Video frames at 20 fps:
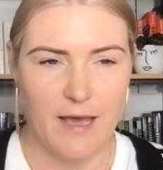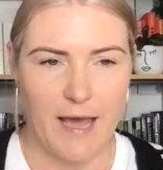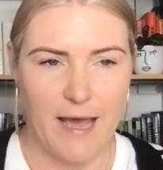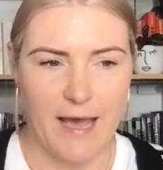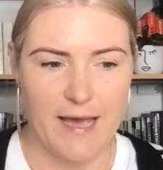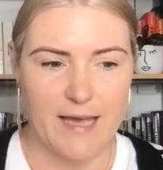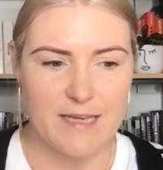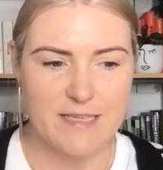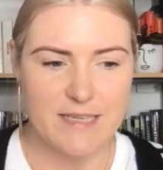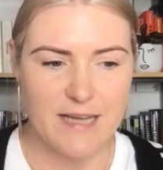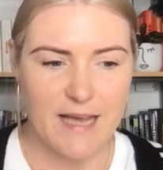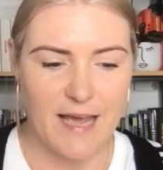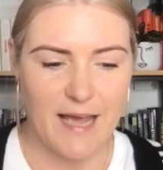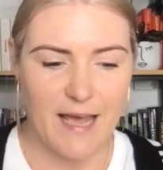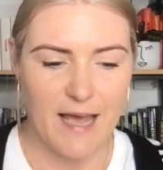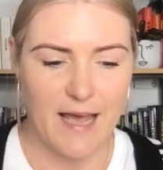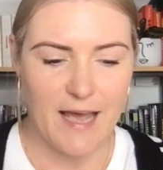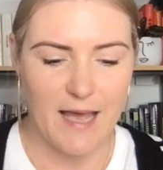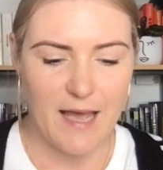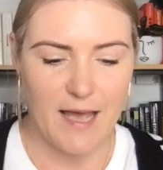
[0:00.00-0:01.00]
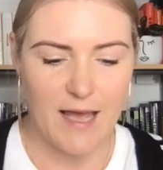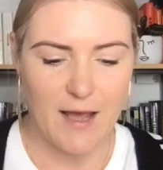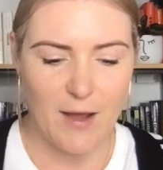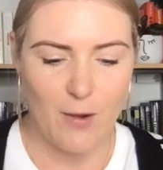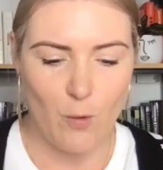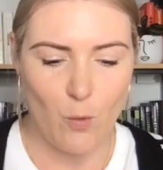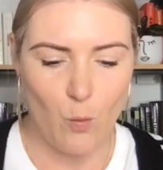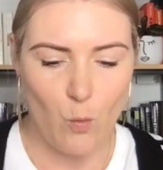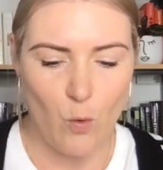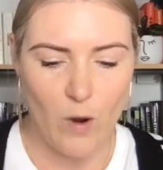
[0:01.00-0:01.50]
And
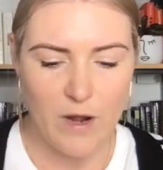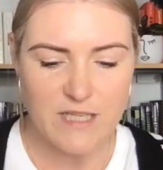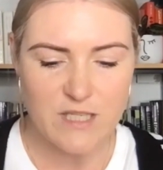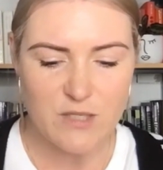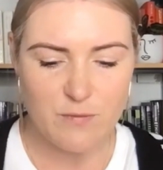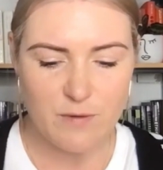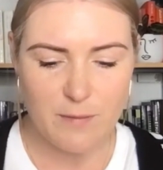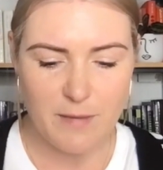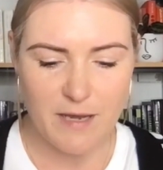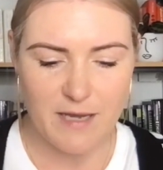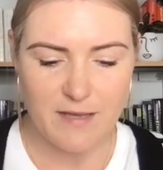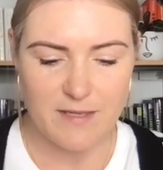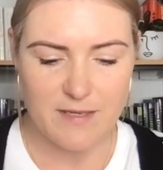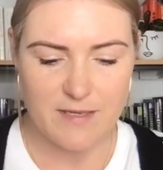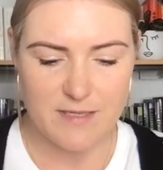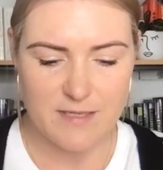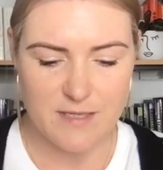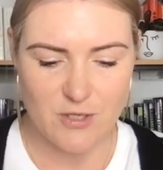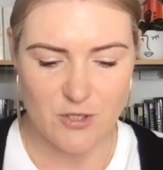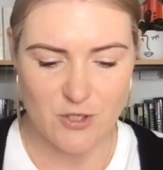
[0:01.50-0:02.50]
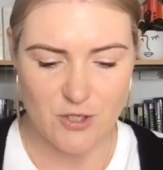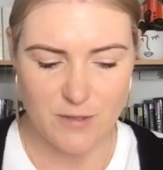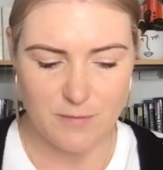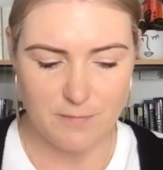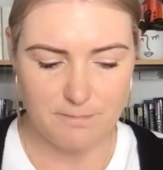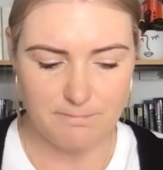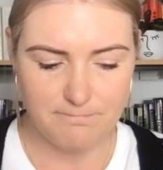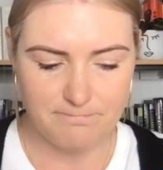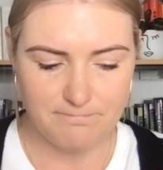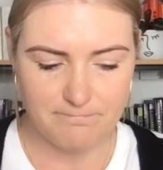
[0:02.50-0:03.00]
once we made the
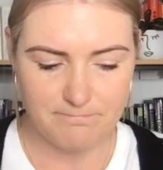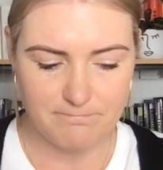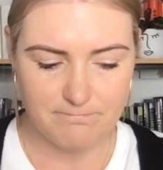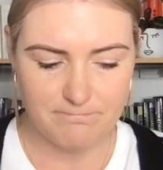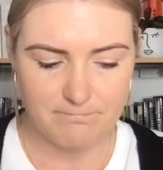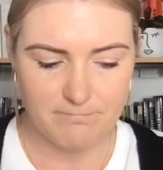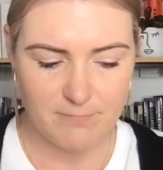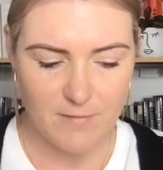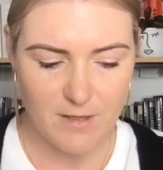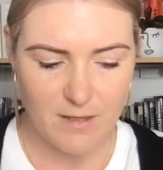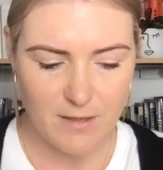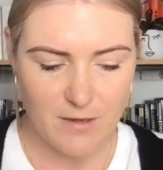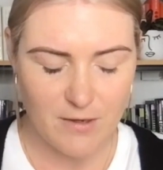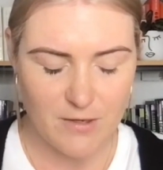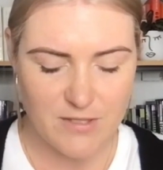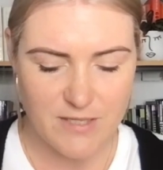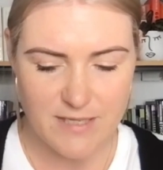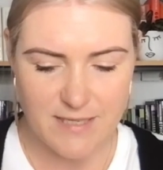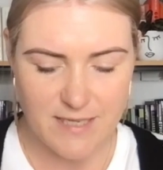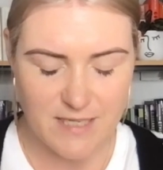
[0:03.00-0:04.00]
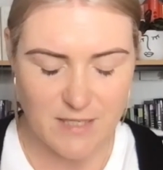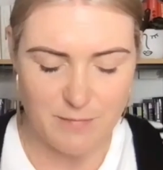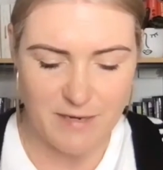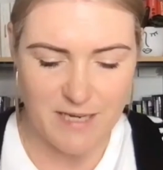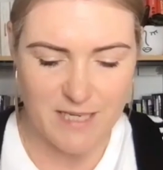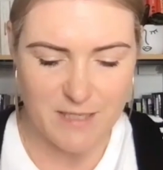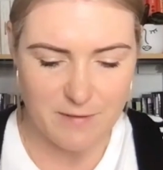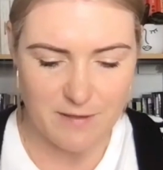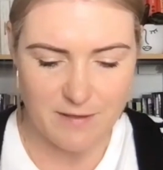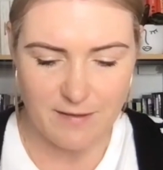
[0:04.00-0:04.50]
decision, because I said to my
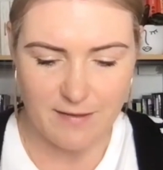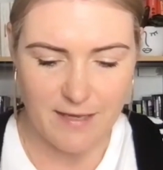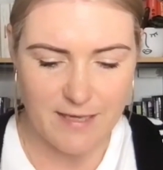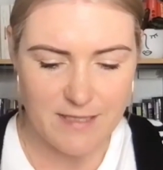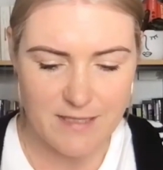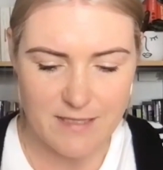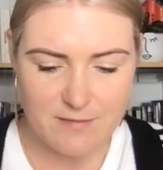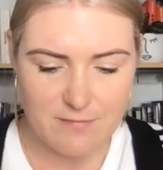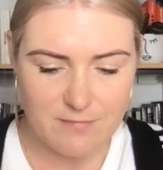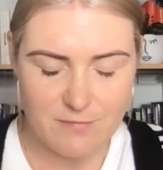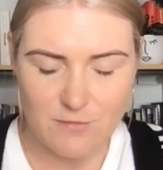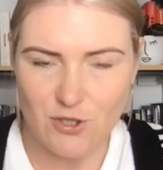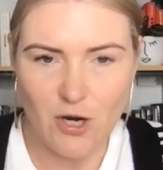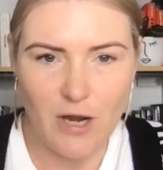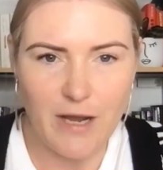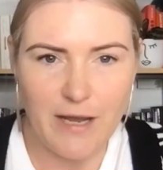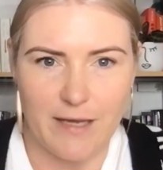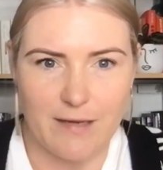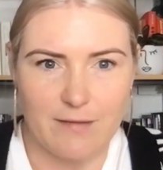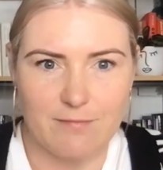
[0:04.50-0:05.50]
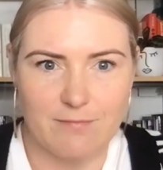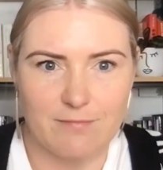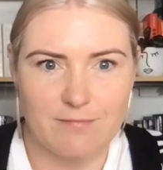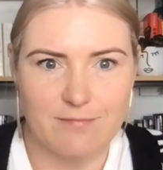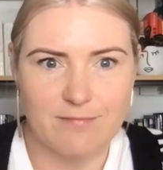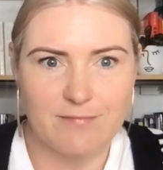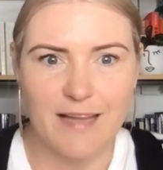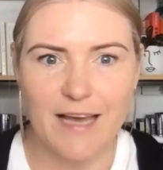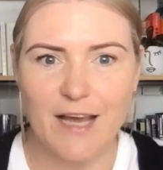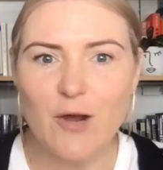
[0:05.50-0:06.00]
husband, let's try it.
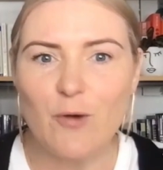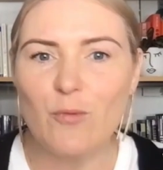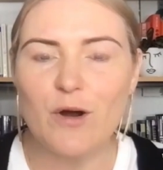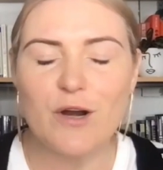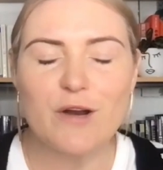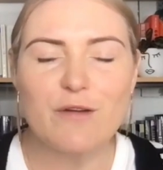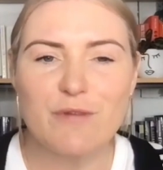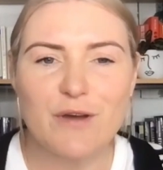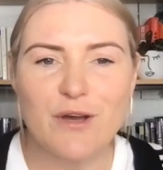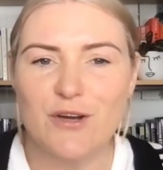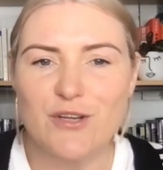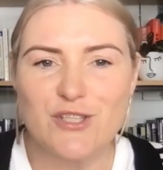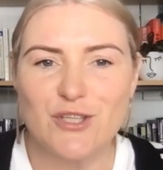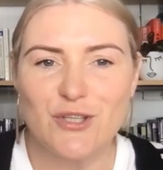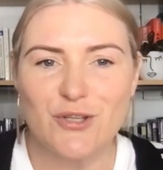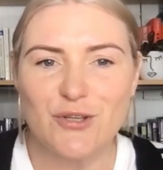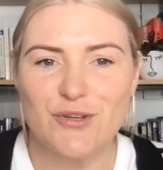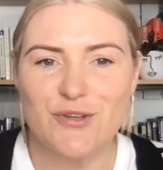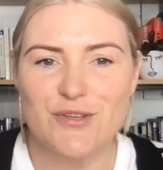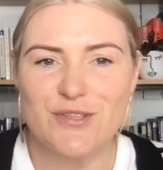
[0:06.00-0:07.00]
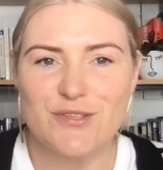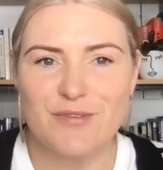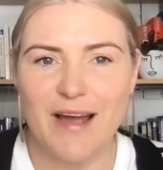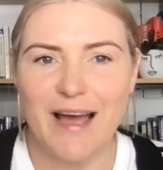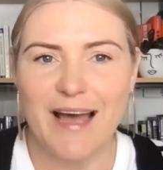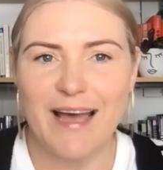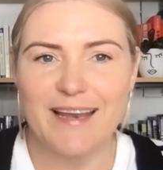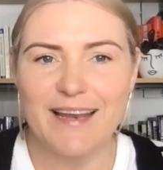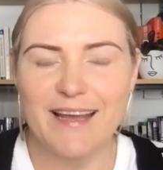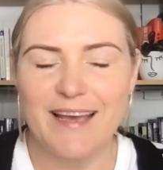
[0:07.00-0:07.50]
Like, what have we got to lose,
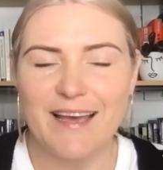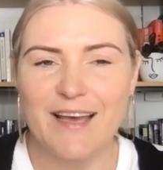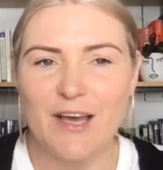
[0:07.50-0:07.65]
right?